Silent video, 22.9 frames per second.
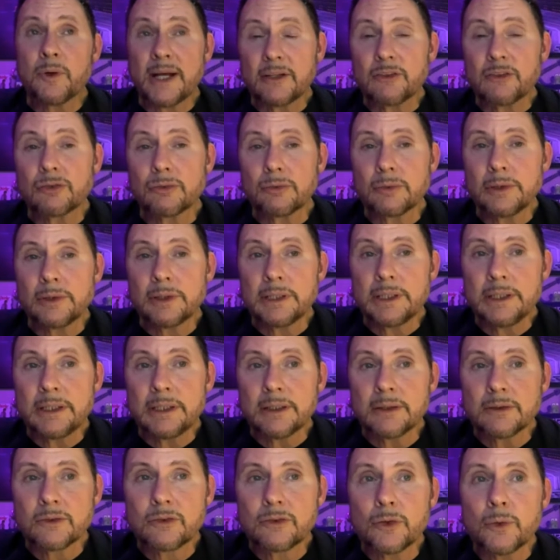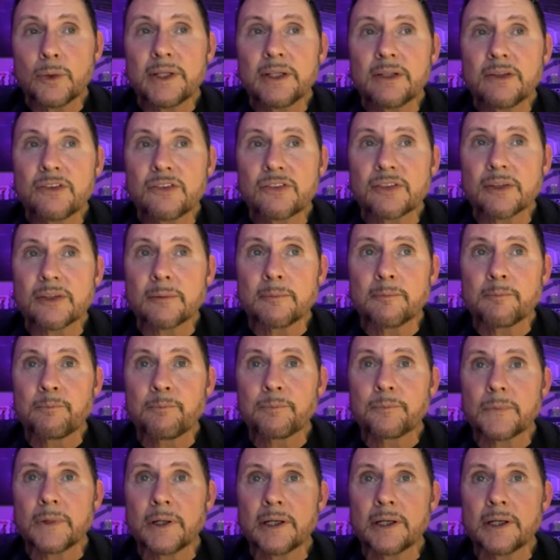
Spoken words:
actually doing some